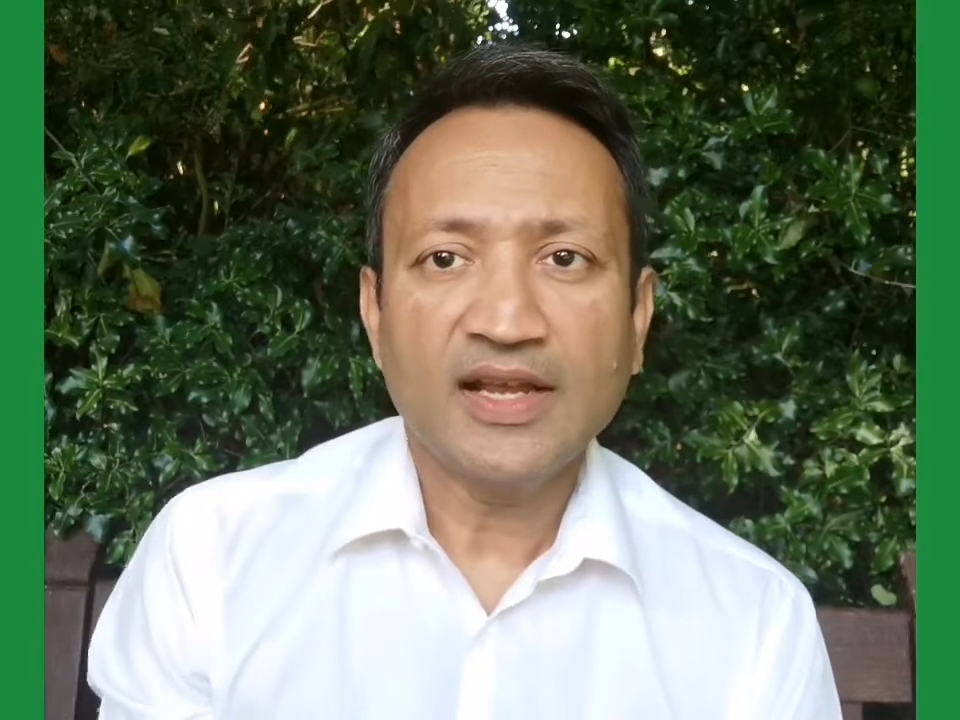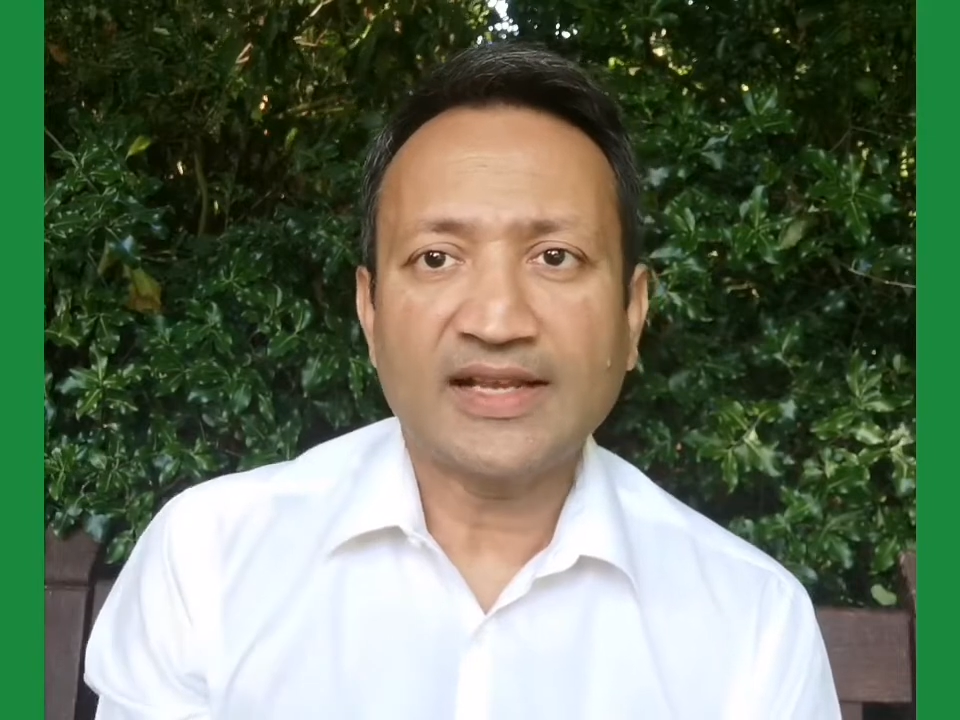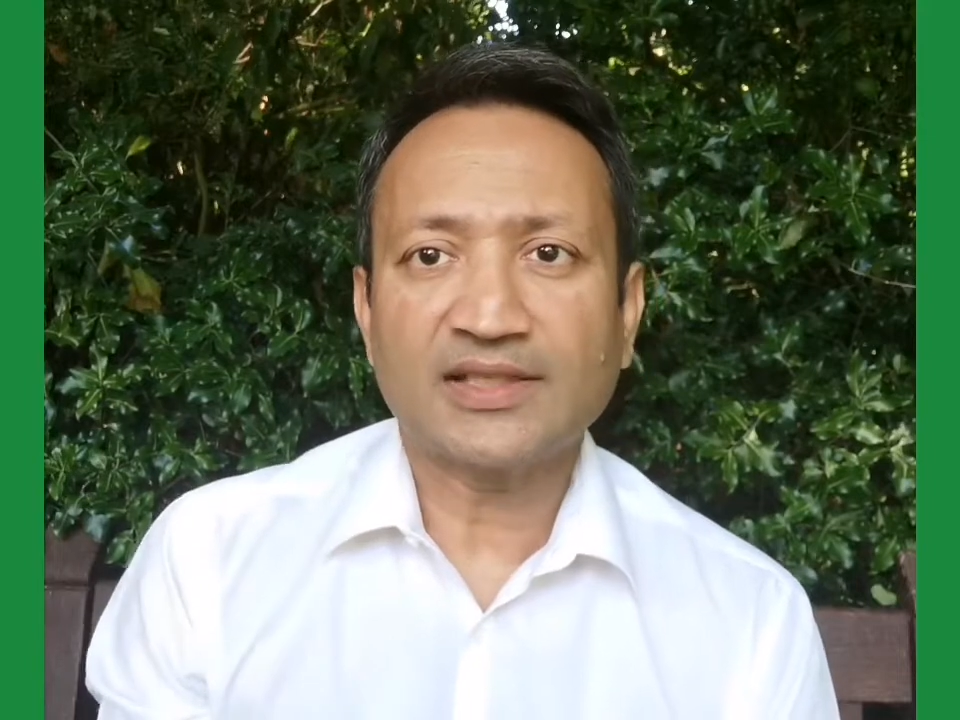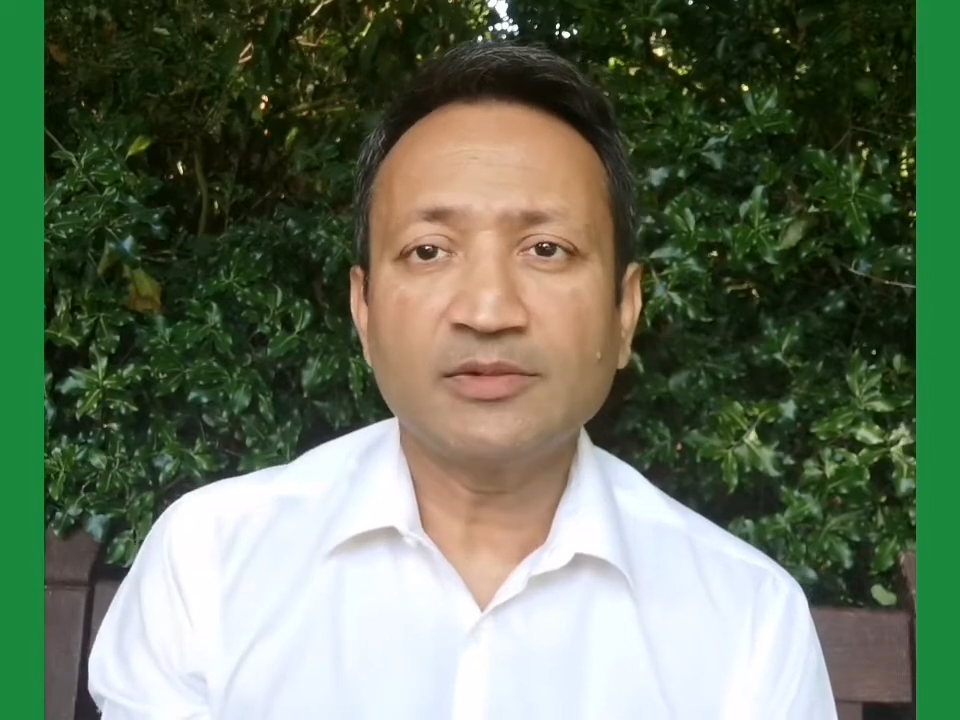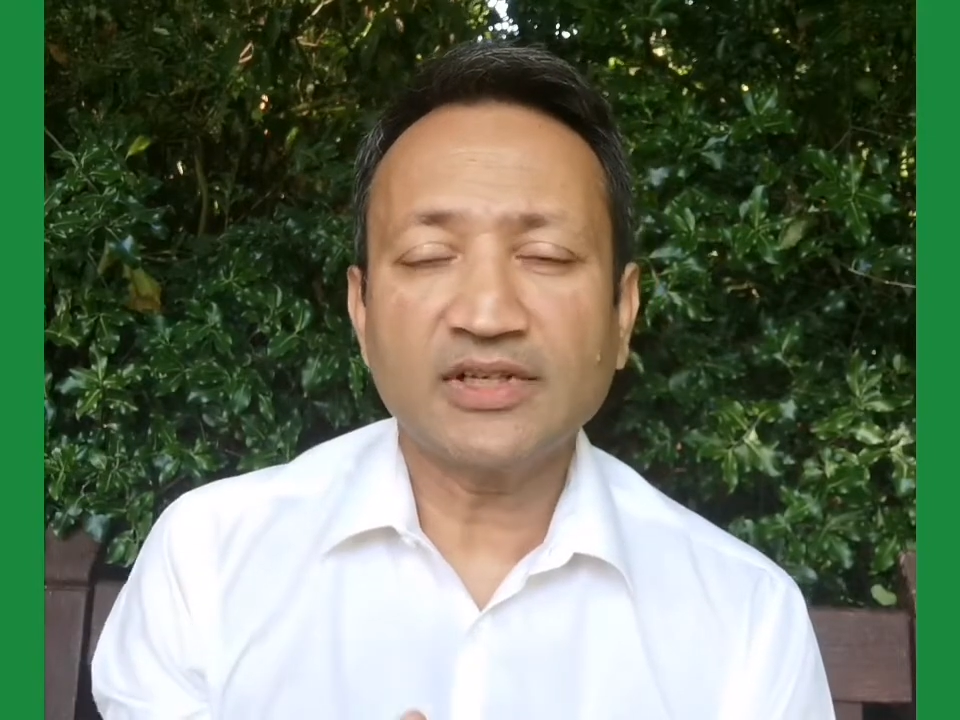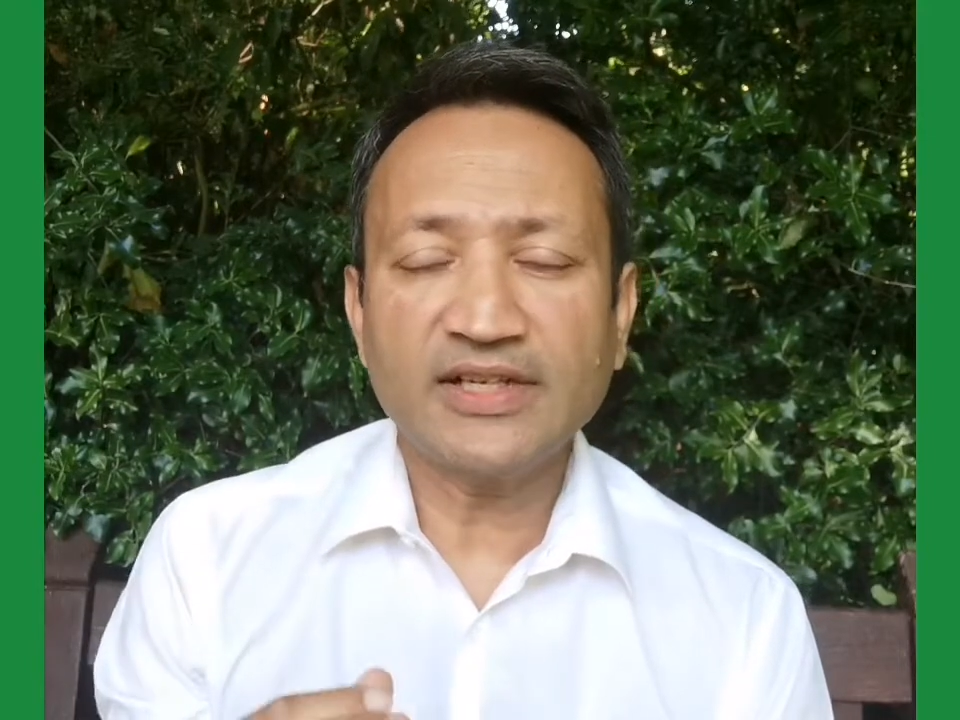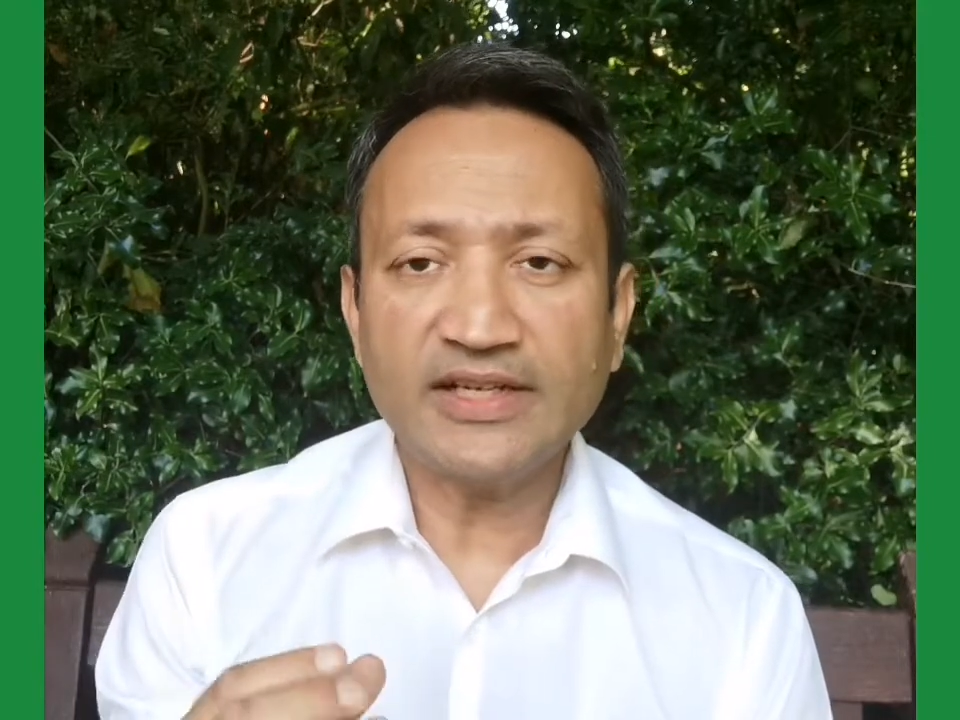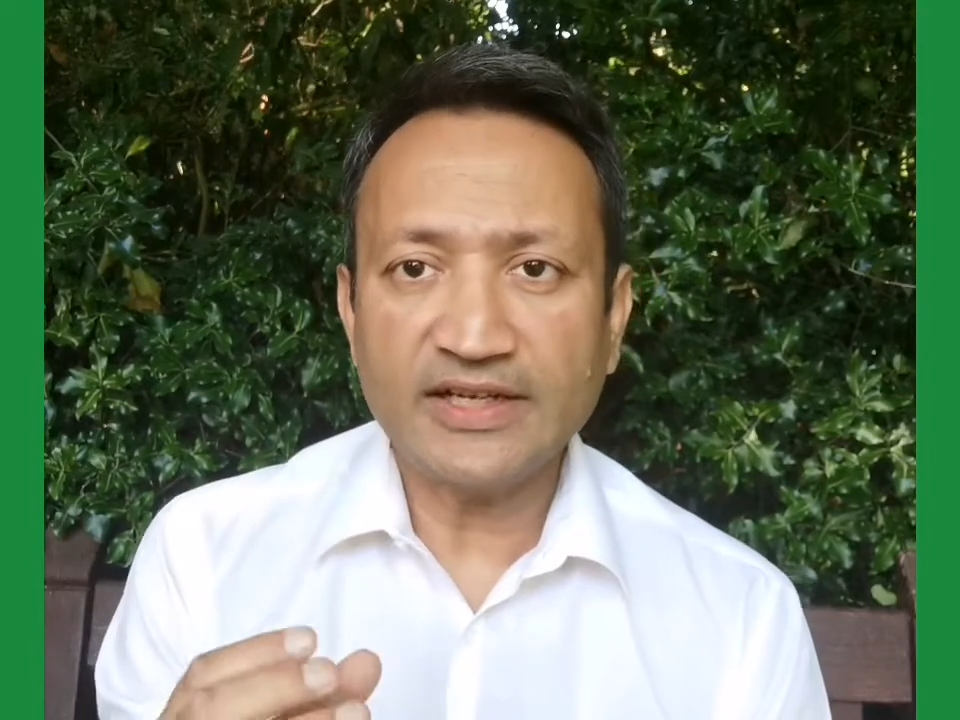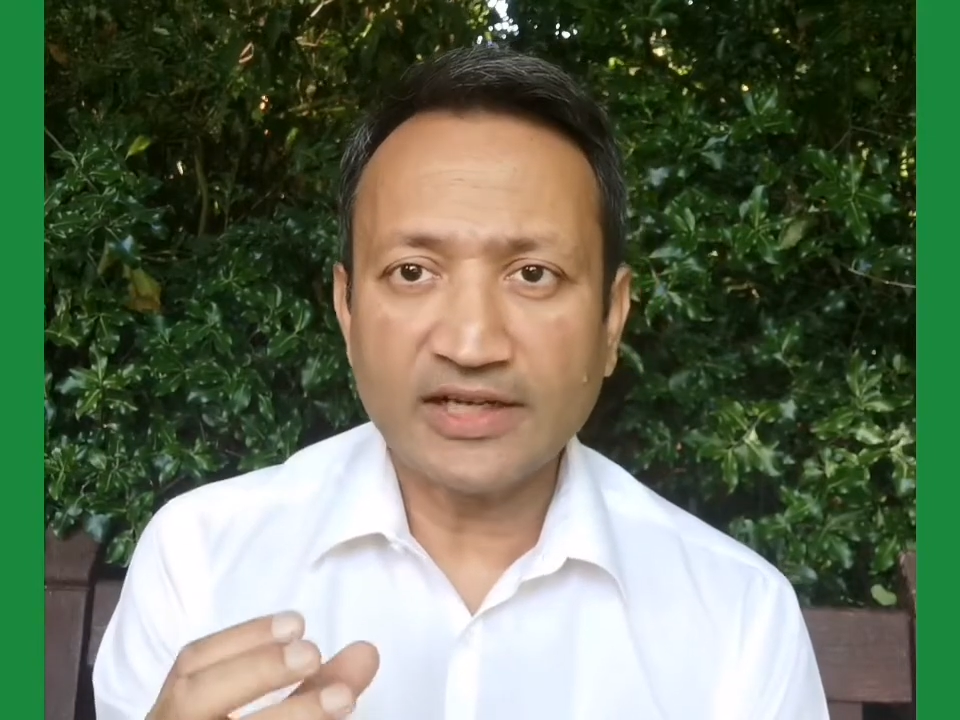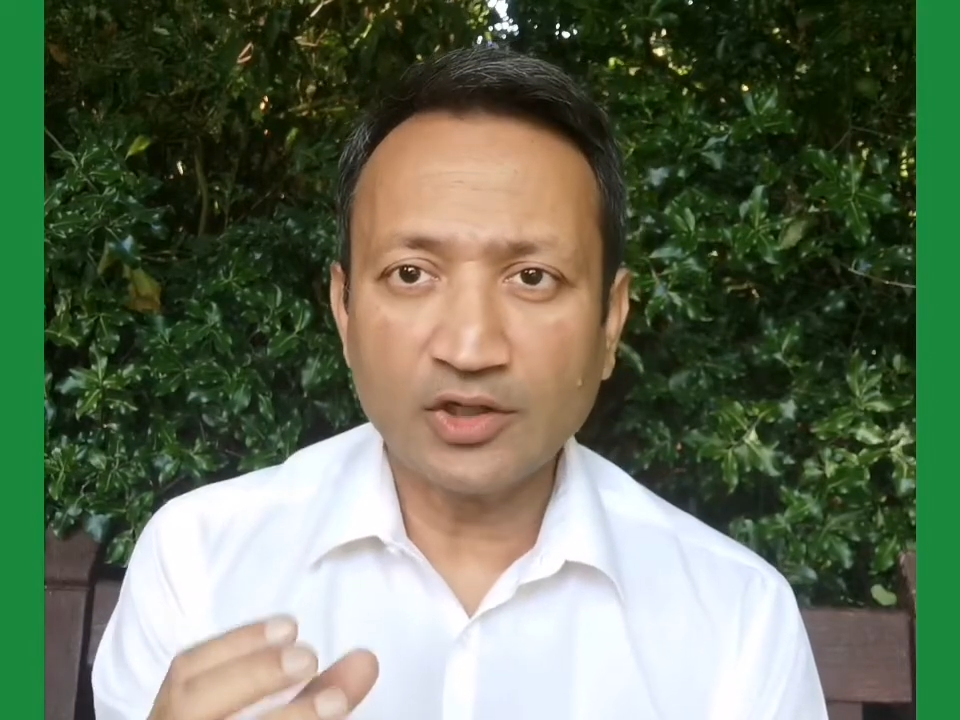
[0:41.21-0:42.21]
And
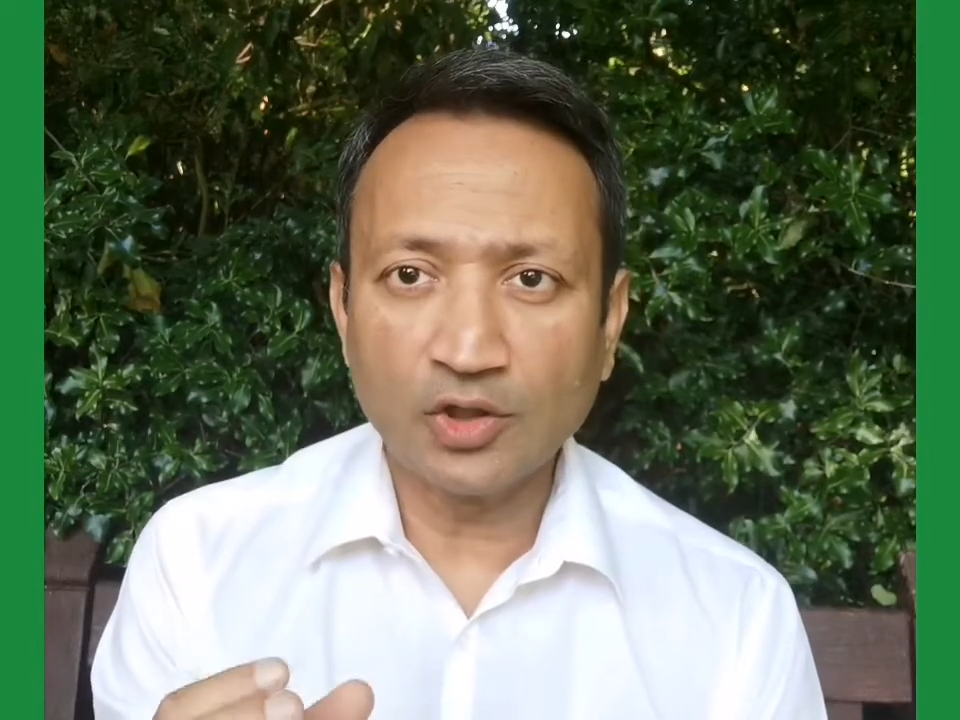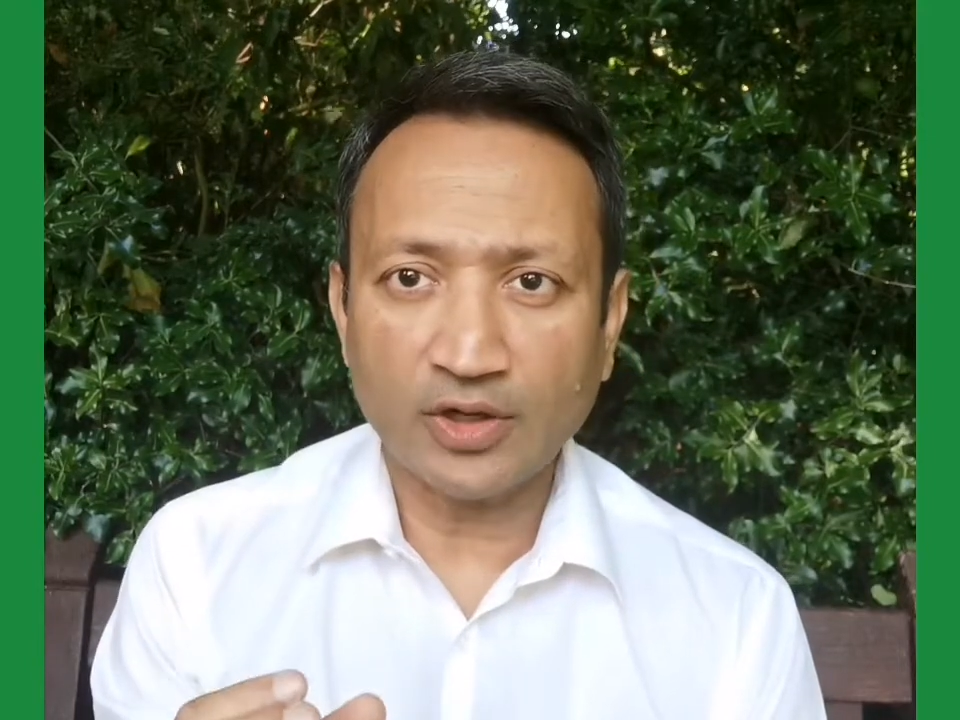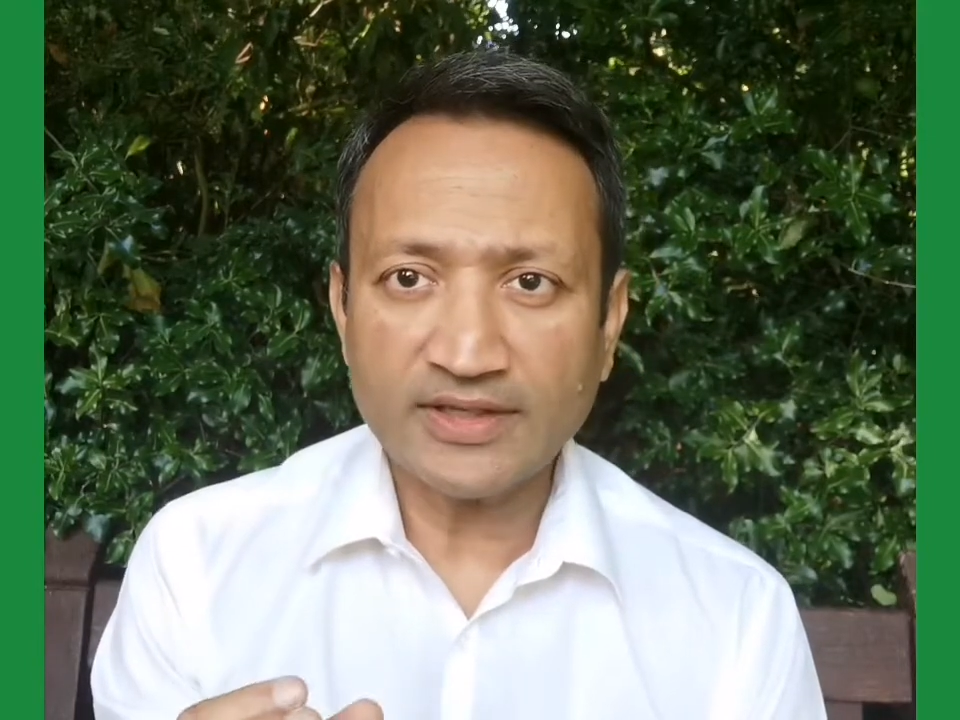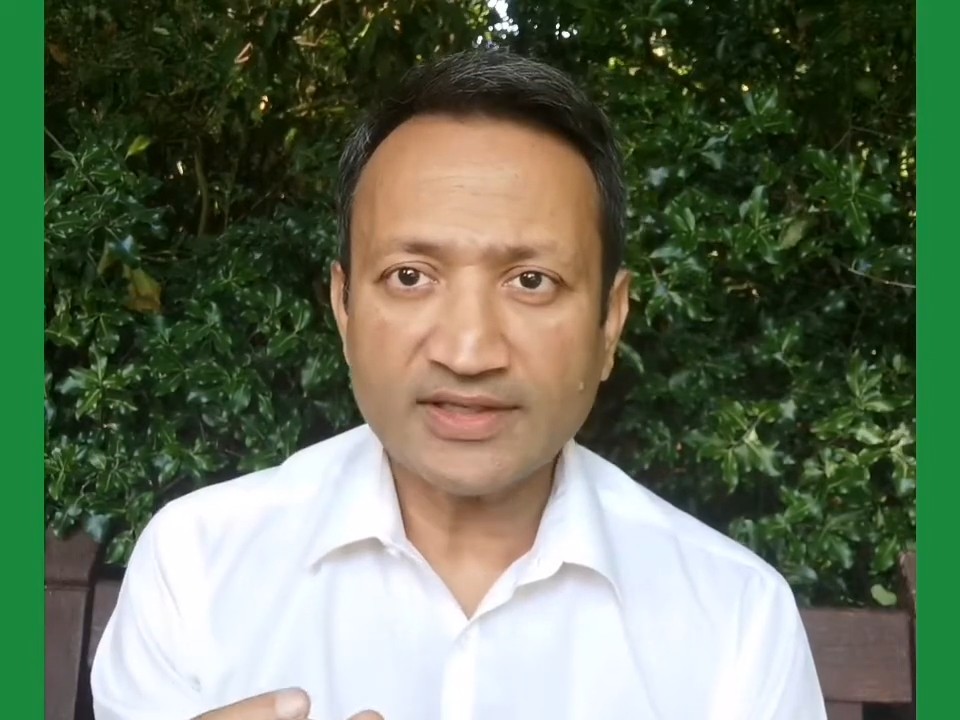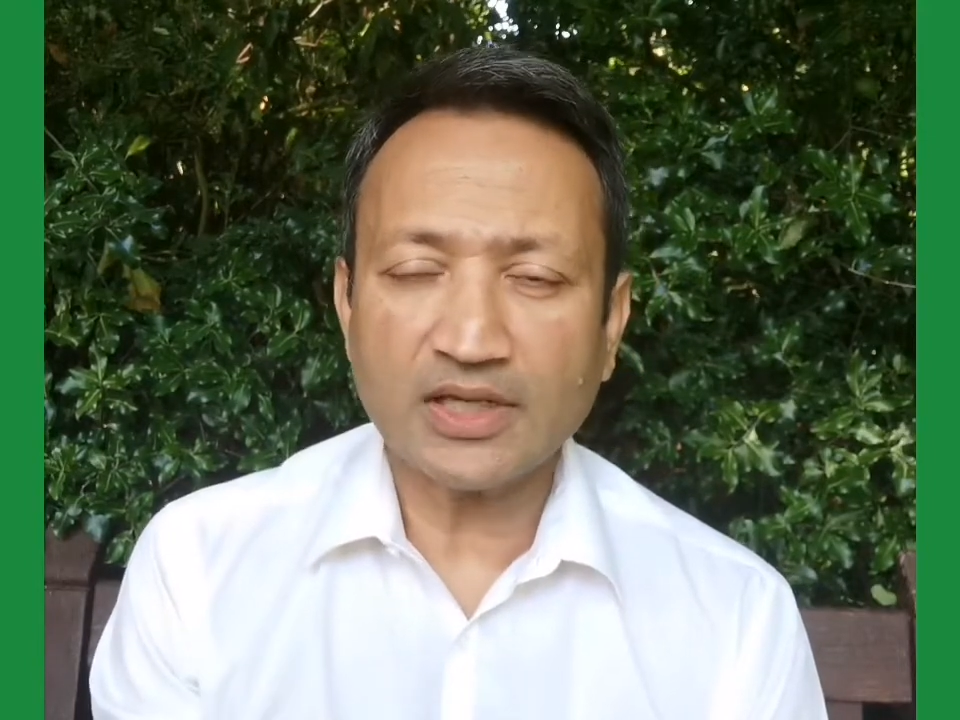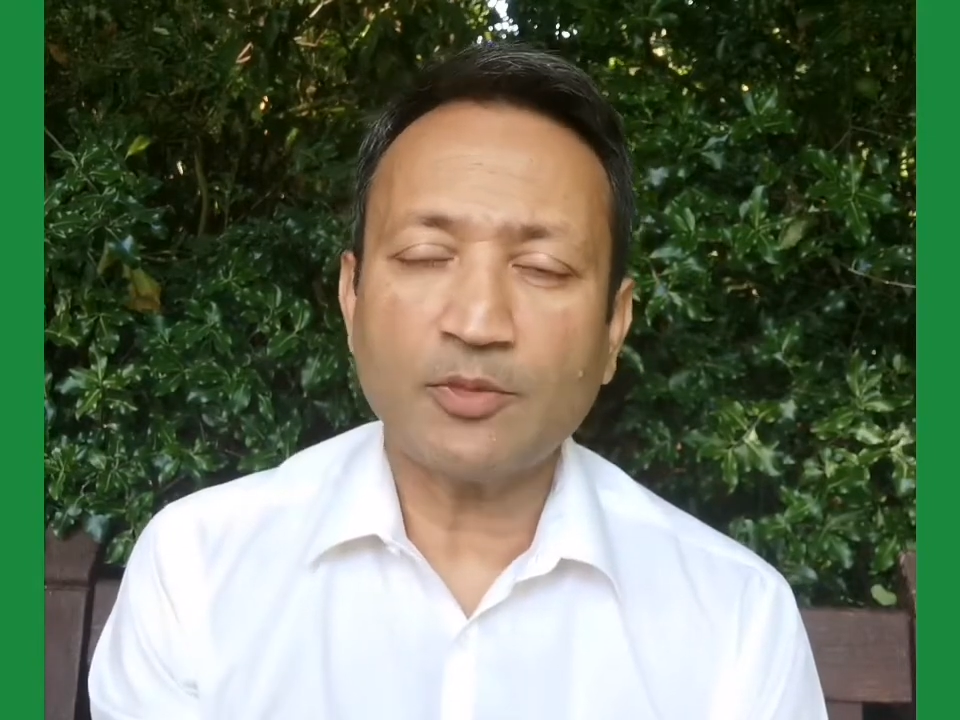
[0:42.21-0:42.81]
similarly, ignorance